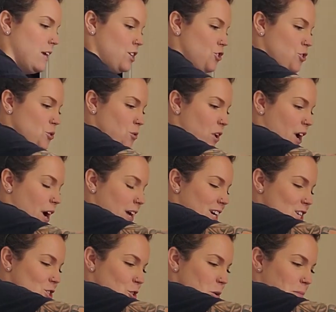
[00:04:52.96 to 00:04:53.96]
you kind
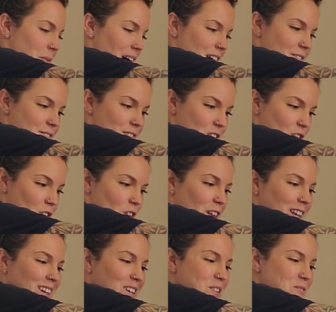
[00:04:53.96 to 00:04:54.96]
of do it by feel.
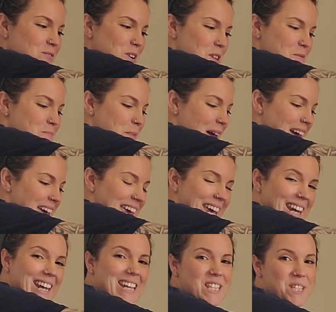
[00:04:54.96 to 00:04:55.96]
With
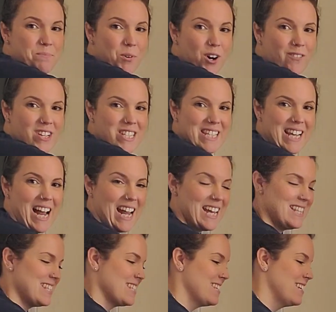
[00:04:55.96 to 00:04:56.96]
baking, it's more of a science.